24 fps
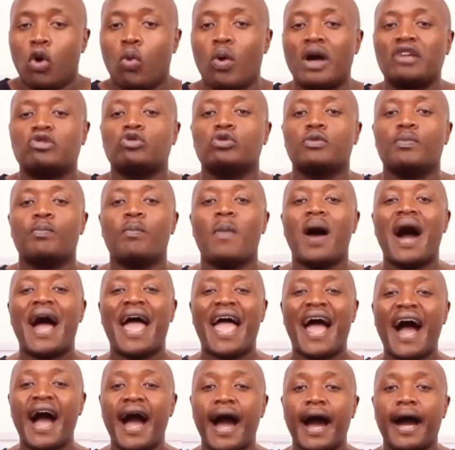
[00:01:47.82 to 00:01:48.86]
What would my
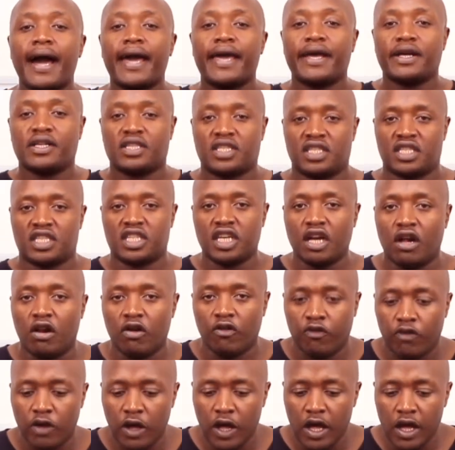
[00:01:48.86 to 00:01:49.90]
higher
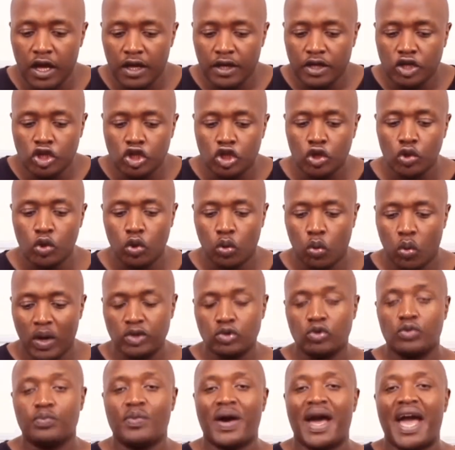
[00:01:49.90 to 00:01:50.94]
self do? What
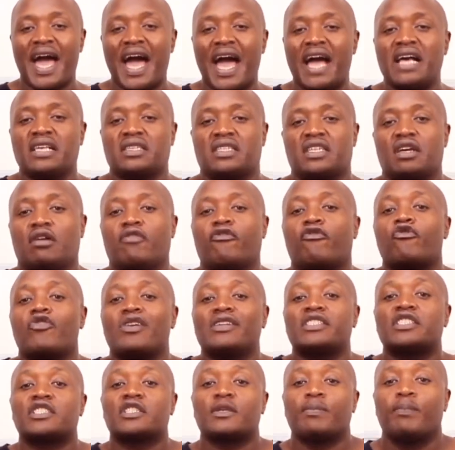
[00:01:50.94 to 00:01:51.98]
would my higher self
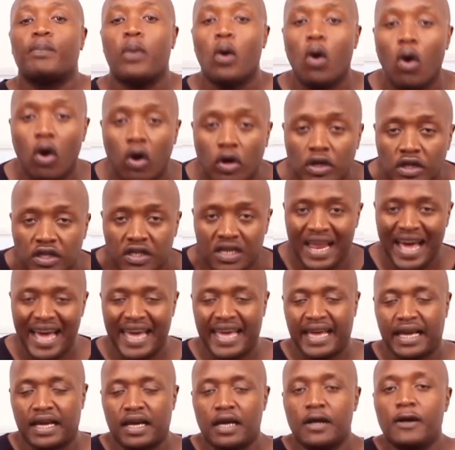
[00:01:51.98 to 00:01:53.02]
respond
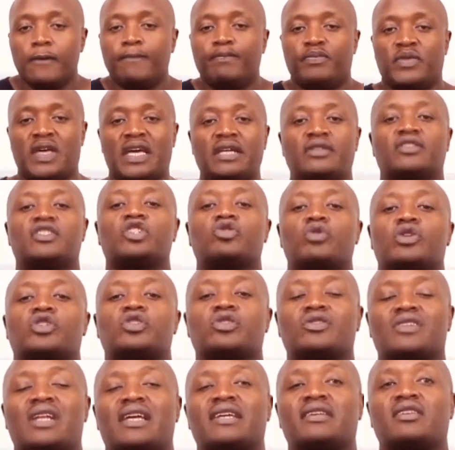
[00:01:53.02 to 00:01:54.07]
like in
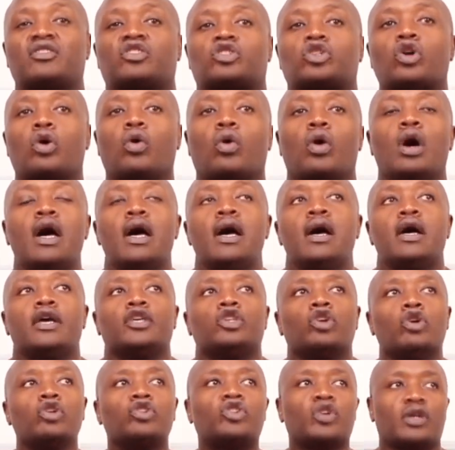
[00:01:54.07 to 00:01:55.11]
situations like this? So
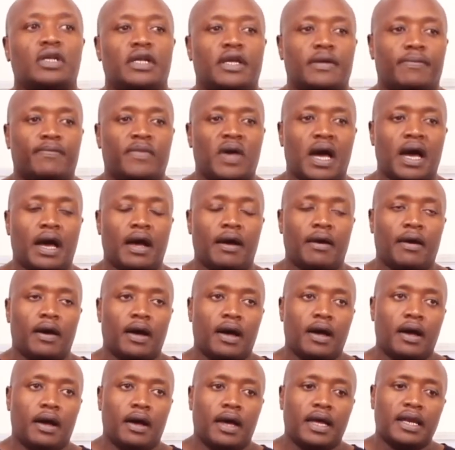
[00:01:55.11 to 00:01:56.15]
usually,
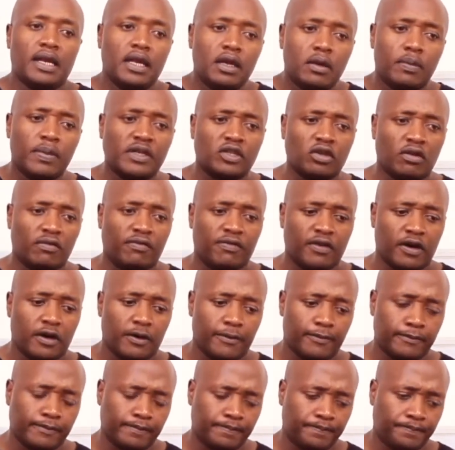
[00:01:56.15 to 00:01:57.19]
a little bit
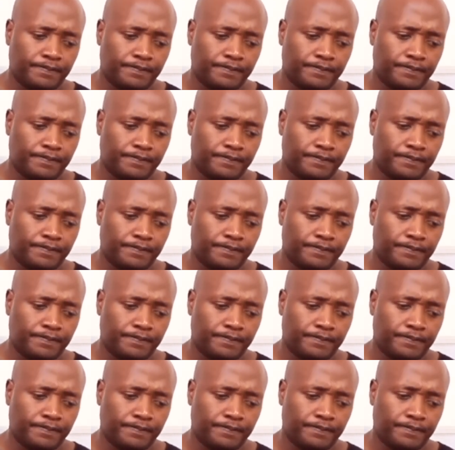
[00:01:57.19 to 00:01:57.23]
of